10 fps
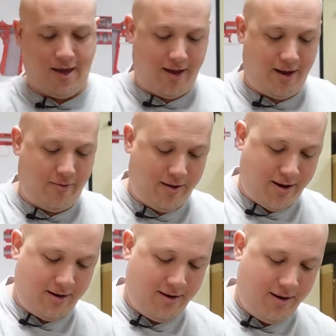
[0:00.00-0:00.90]
and
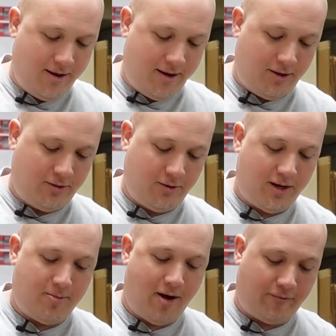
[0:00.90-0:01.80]
then it should
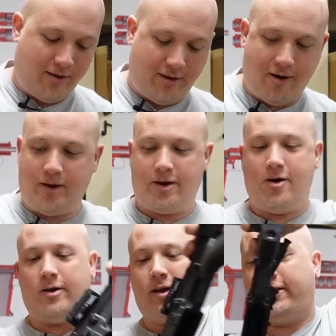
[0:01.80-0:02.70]
come off. And there we
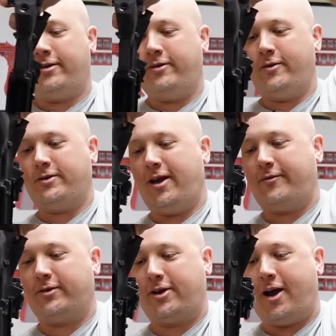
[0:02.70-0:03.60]
go again, those
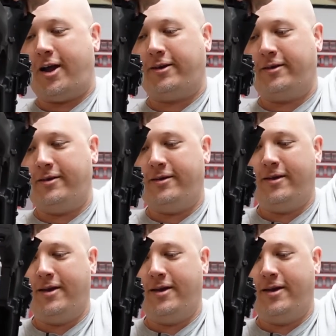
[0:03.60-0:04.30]
levers caught.